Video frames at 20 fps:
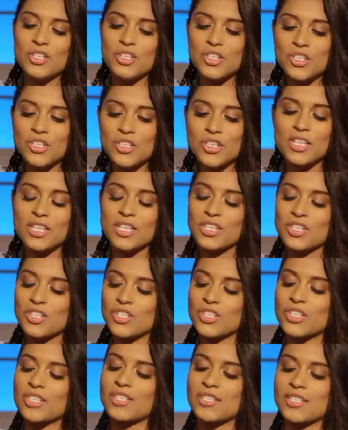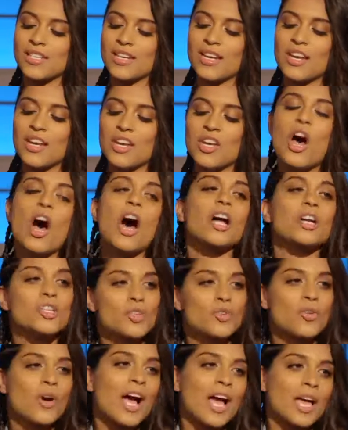you shouldn't just
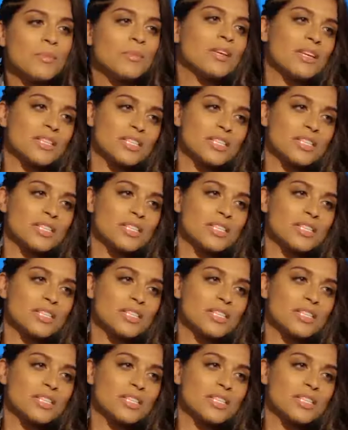not try